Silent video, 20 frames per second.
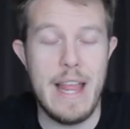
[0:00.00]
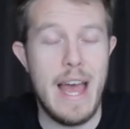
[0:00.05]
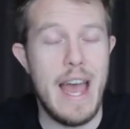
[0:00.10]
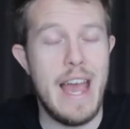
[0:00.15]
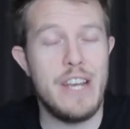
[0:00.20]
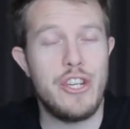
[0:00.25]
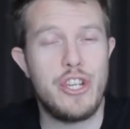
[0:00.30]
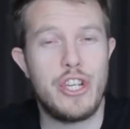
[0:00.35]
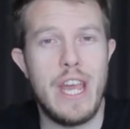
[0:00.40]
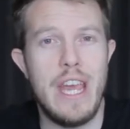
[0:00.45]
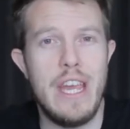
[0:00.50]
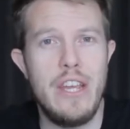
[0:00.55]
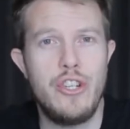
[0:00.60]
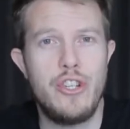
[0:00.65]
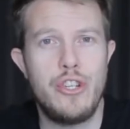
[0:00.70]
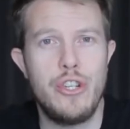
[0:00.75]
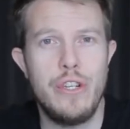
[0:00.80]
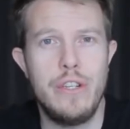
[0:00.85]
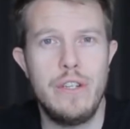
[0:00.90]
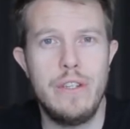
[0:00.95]

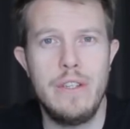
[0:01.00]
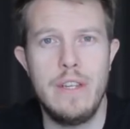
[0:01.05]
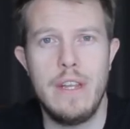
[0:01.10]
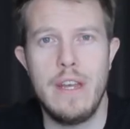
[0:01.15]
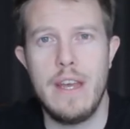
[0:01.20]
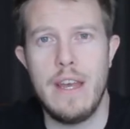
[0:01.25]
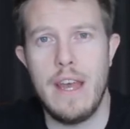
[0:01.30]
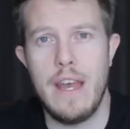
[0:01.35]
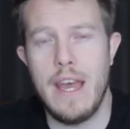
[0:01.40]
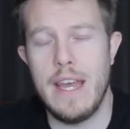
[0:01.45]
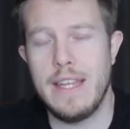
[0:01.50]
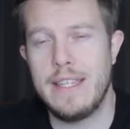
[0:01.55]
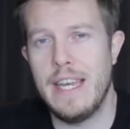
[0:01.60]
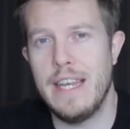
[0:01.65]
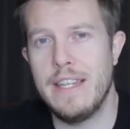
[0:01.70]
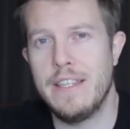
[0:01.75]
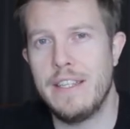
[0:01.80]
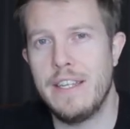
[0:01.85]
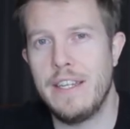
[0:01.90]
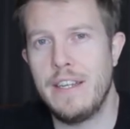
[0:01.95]
education,
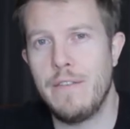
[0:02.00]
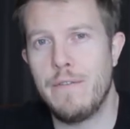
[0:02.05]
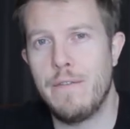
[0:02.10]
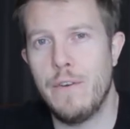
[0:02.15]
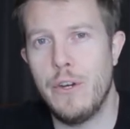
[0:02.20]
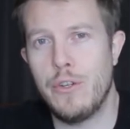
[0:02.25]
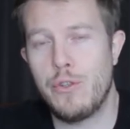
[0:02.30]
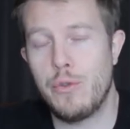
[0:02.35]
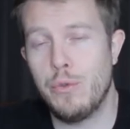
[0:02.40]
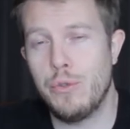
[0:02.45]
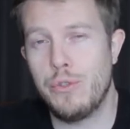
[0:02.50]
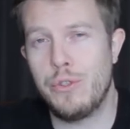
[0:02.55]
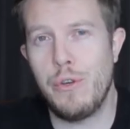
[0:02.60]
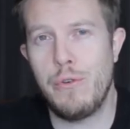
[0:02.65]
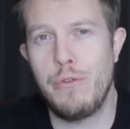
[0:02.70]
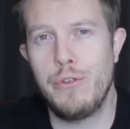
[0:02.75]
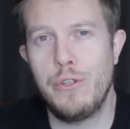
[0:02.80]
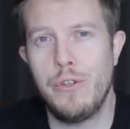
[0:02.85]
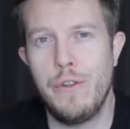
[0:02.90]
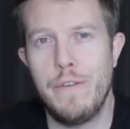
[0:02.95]
attending virtual
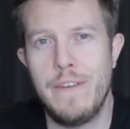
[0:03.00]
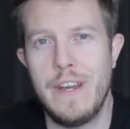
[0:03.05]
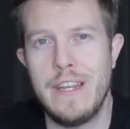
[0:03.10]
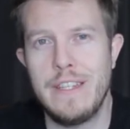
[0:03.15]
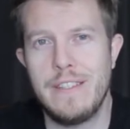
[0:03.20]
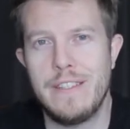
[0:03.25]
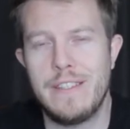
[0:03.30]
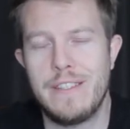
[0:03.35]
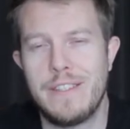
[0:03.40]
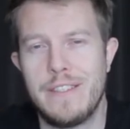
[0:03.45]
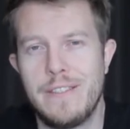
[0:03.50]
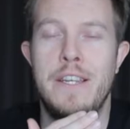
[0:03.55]
social events.